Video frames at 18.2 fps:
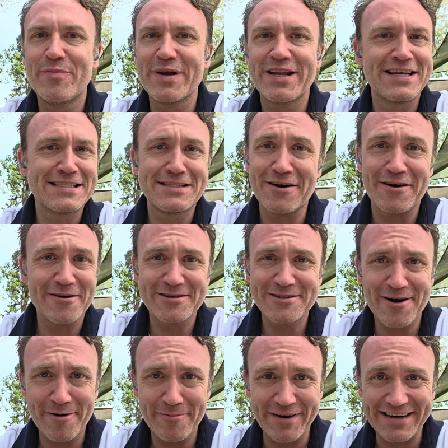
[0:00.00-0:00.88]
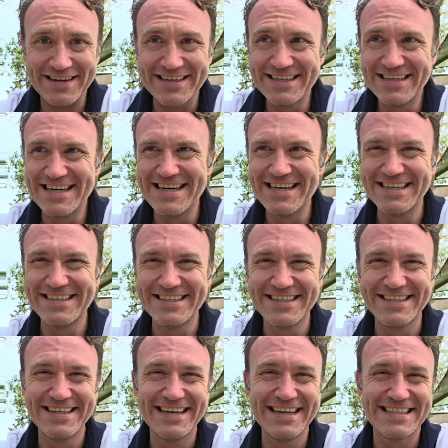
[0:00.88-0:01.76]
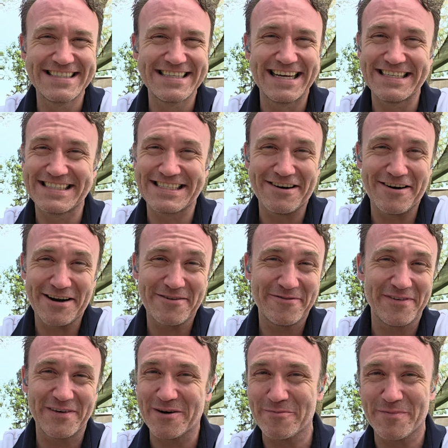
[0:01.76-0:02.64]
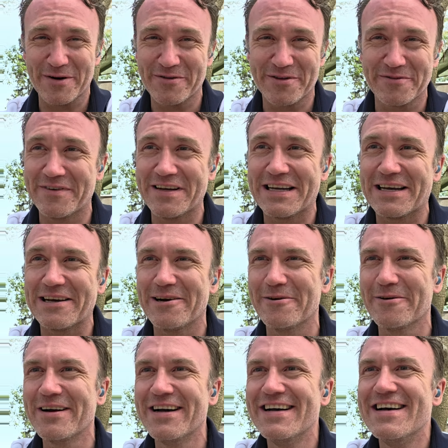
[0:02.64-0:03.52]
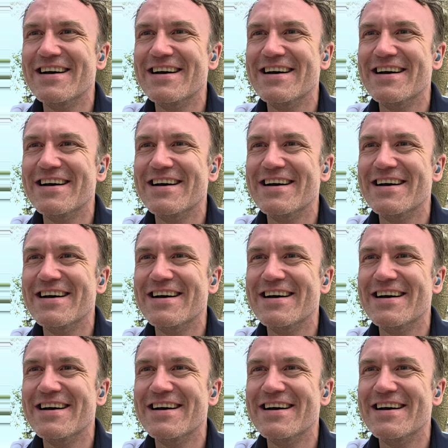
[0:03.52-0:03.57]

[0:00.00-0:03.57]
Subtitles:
but it's not on topic. It's not even about the video.